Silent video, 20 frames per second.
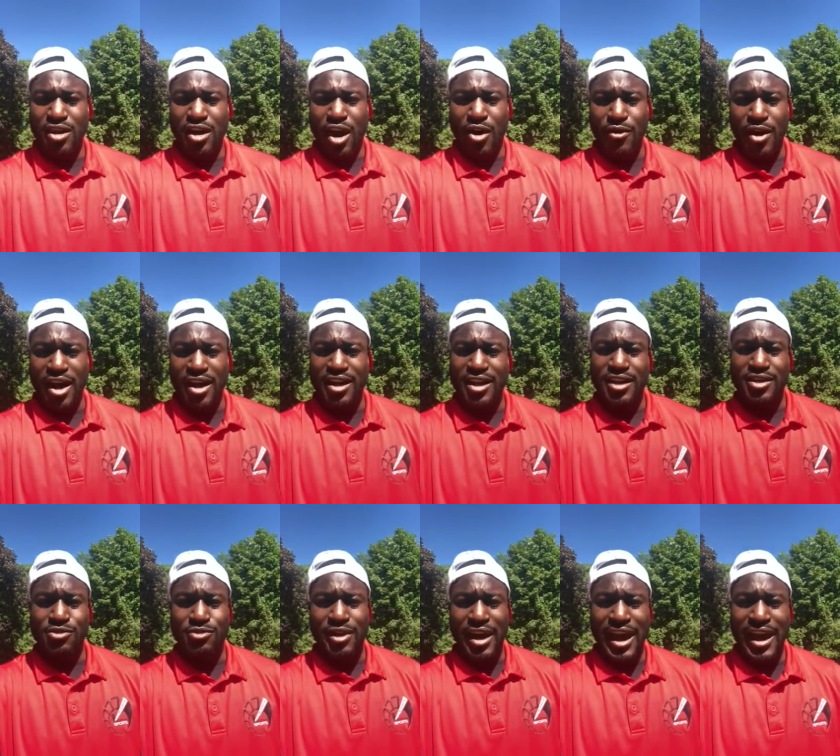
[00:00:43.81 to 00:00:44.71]
All right,
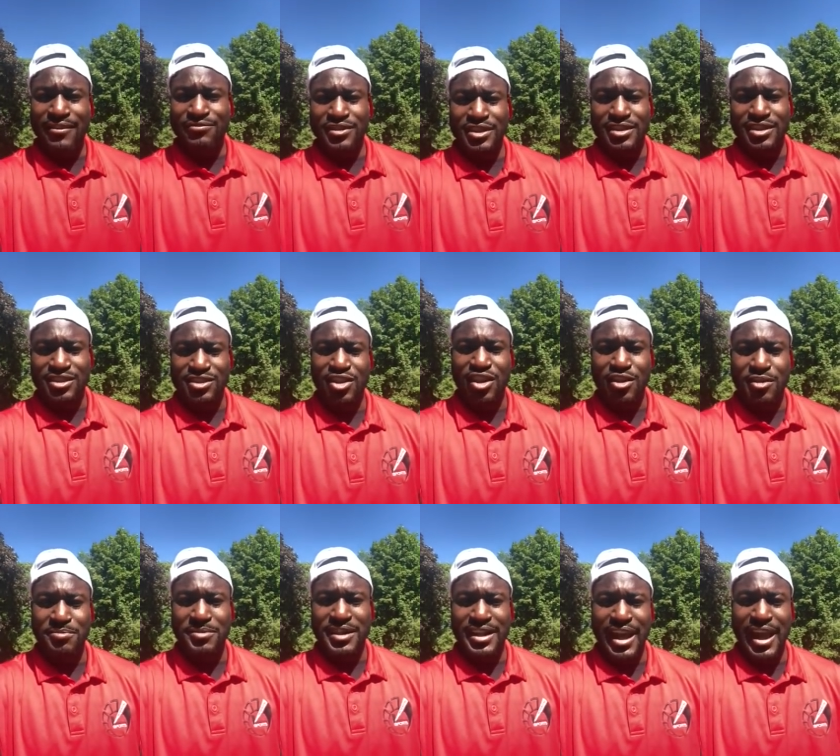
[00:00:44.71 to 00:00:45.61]
you have to
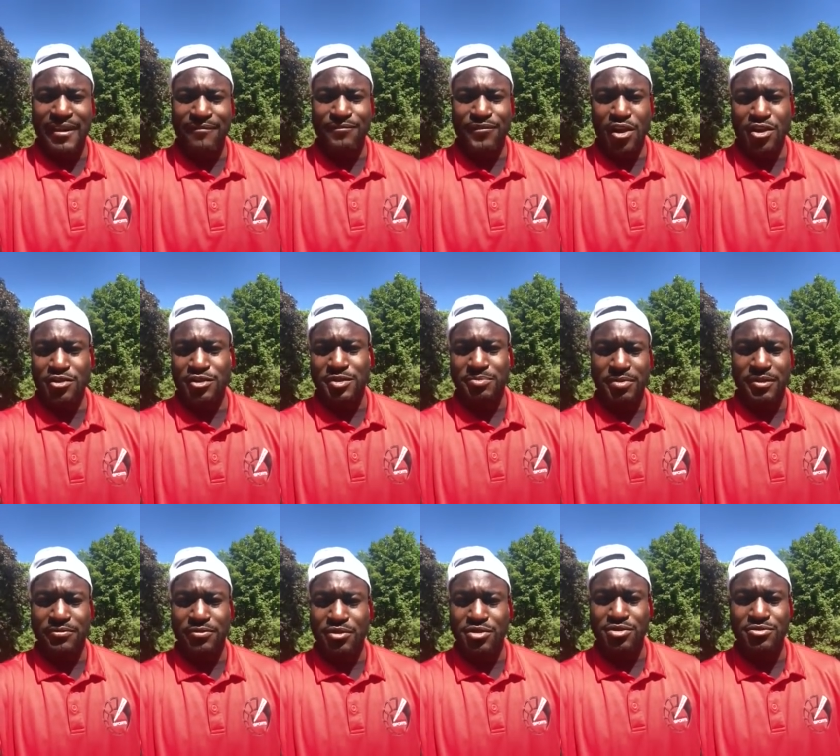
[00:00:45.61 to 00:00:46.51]
determine that first
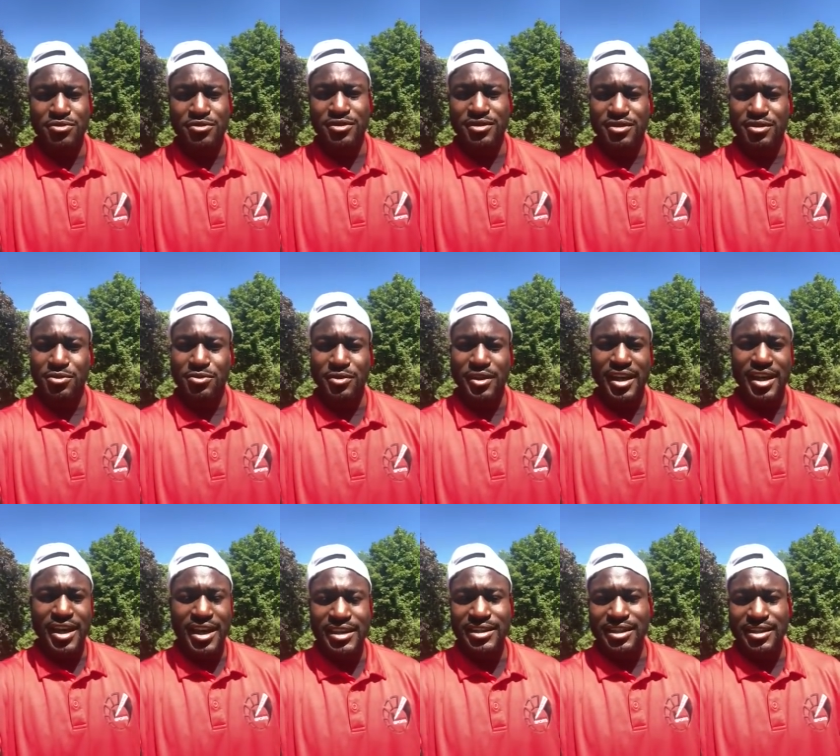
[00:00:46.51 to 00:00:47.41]
before you do
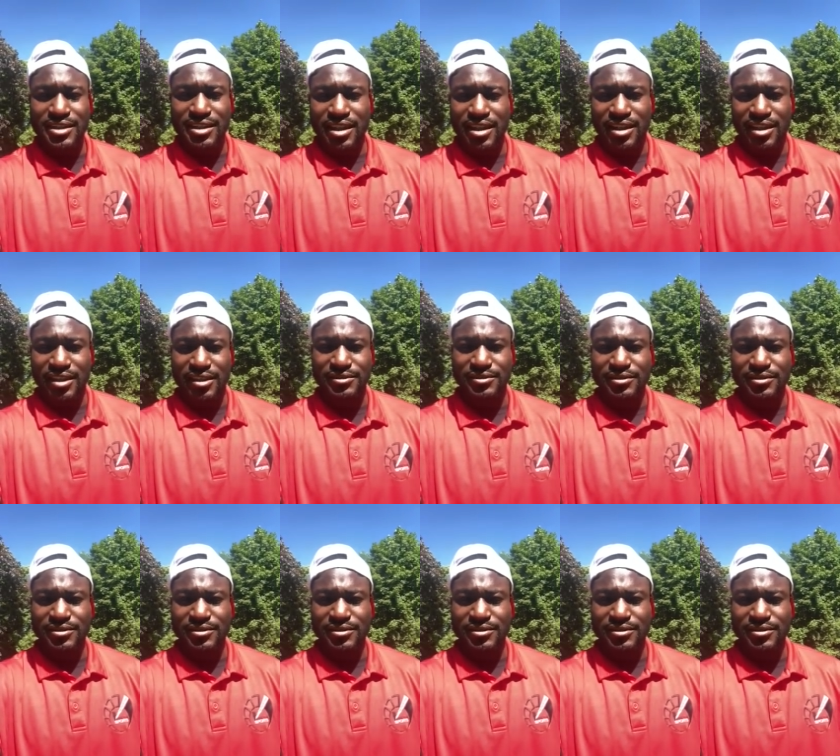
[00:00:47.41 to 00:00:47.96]
anything.